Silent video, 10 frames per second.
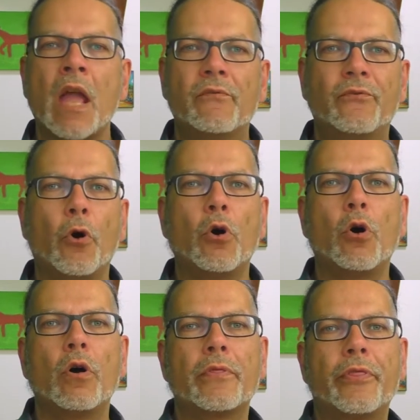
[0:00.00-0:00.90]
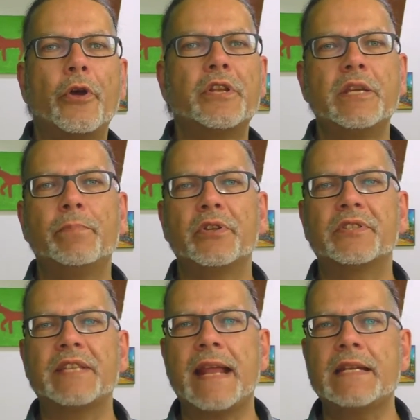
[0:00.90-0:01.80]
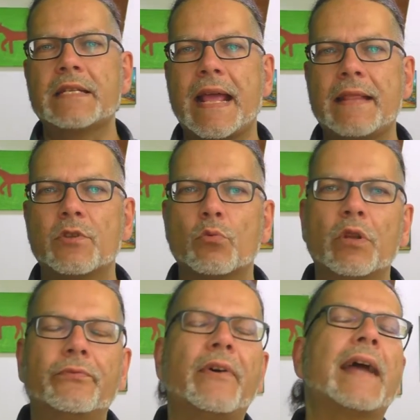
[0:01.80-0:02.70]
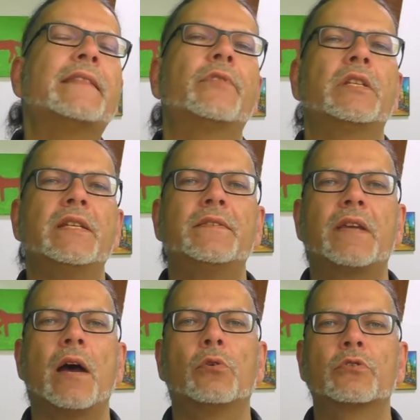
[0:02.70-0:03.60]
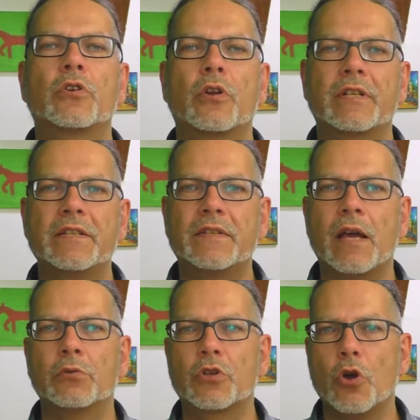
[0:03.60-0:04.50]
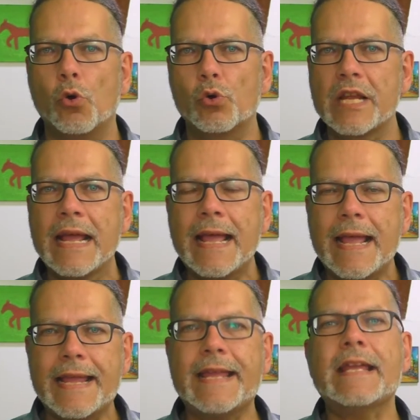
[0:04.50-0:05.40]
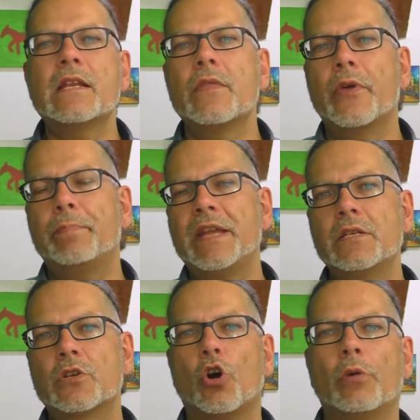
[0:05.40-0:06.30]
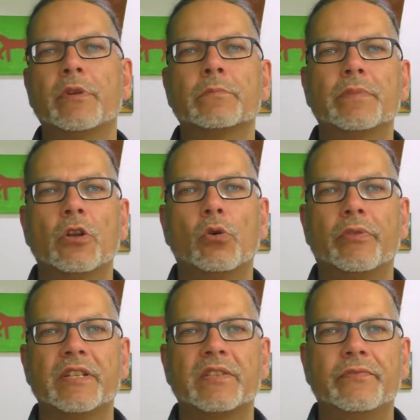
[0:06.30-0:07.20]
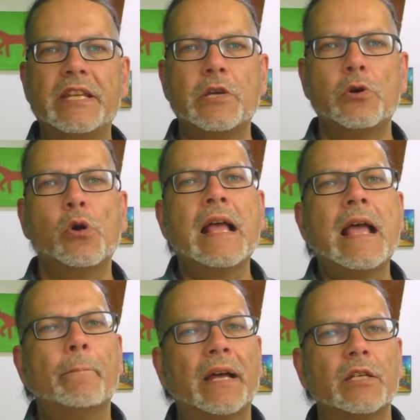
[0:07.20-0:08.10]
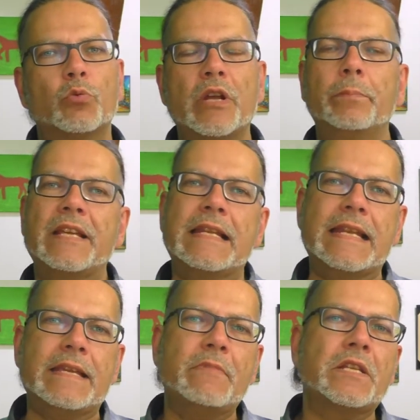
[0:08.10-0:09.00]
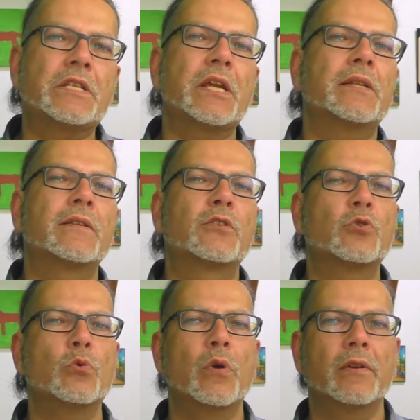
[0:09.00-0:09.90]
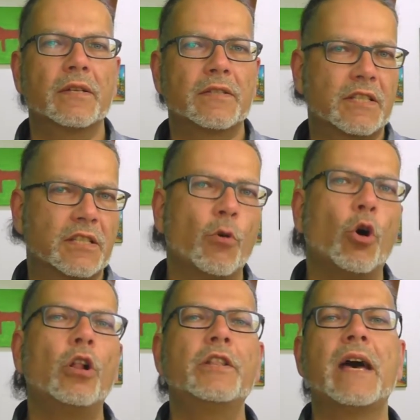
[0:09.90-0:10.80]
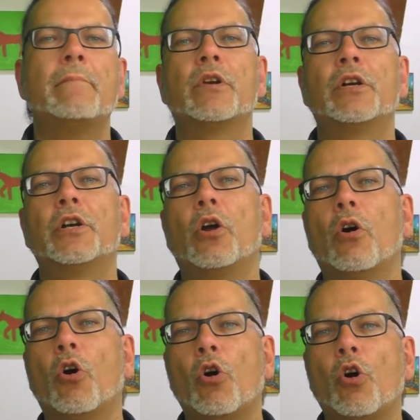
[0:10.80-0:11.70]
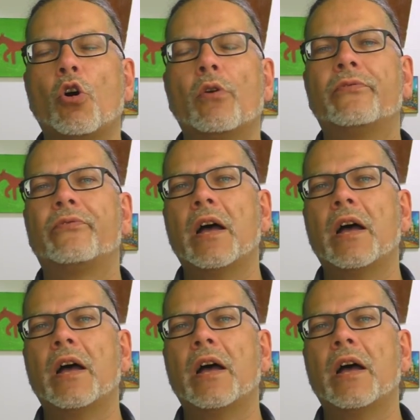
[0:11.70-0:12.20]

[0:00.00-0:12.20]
for 30%, and you will find the discount code in the pinned comment below this video, but it will be limited to a small number of